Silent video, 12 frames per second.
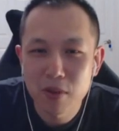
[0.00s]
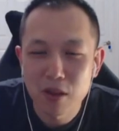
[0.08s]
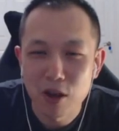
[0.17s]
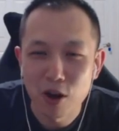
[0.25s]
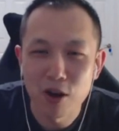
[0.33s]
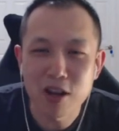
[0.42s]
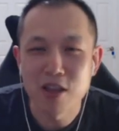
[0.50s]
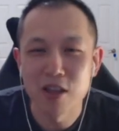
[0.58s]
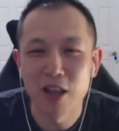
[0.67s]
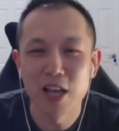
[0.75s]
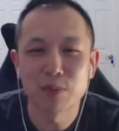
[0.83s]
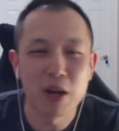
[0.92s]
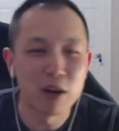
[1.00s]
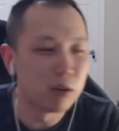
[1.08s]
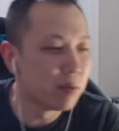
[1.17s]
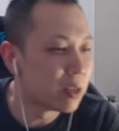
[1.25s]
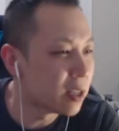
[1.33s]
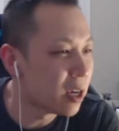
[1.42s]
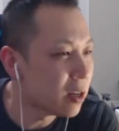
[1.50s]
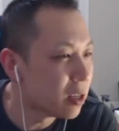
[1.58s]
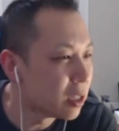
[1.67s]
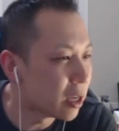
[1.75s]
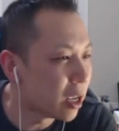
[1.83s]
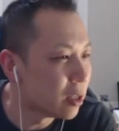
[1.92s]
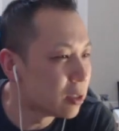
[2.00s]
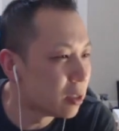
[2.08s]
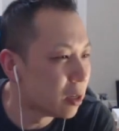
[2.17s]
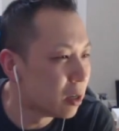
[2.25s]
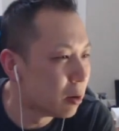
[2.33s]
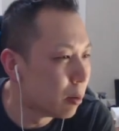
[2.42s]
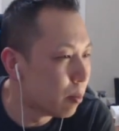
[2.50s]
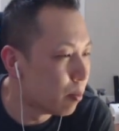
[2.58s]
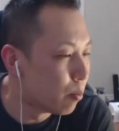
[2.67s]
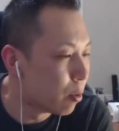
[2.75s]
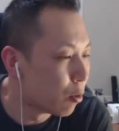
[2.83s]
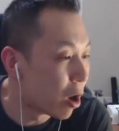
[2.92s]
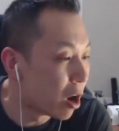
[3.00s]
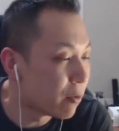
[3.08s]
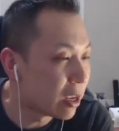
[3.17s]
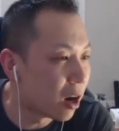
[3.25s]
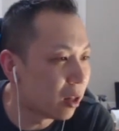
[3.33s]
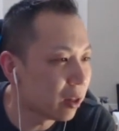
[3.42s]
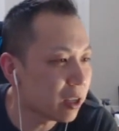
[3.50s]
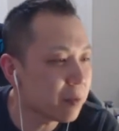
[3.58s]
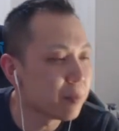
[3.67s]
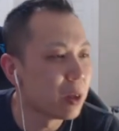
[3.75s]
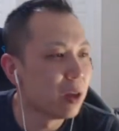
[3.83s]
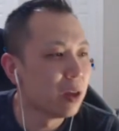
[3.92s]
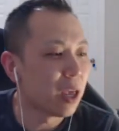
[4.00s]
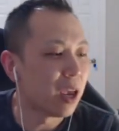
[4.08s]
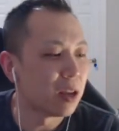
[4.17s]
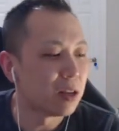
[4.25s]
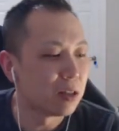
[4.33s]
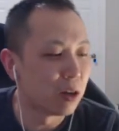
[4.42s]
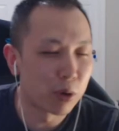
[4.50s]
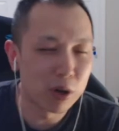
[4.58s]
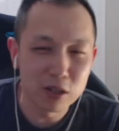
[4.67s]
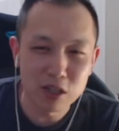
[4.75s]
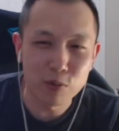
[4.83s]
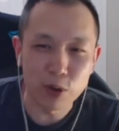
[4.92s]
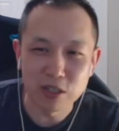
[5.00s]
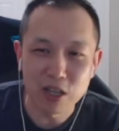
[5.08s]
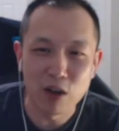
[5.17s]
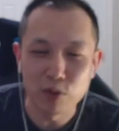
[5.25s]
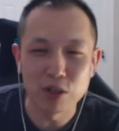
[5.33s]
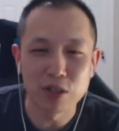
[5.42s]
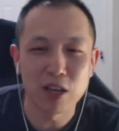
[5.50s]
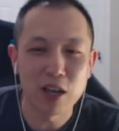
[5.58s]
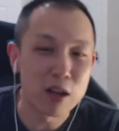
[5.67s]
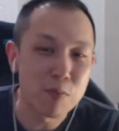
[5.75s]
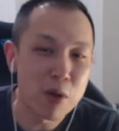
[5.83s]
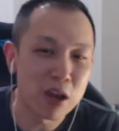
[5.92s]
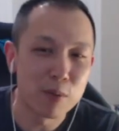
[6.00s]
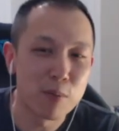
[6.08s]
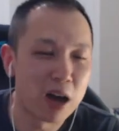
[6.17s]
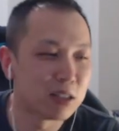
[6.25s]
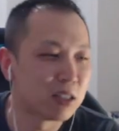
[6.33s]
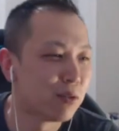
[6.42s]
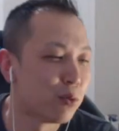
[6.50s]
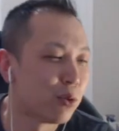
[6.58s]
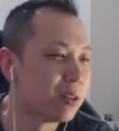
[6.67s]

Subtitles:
All right, and the last battle of the set is against Baravi Kali, and we're going to see salvage the set and make it a positive one.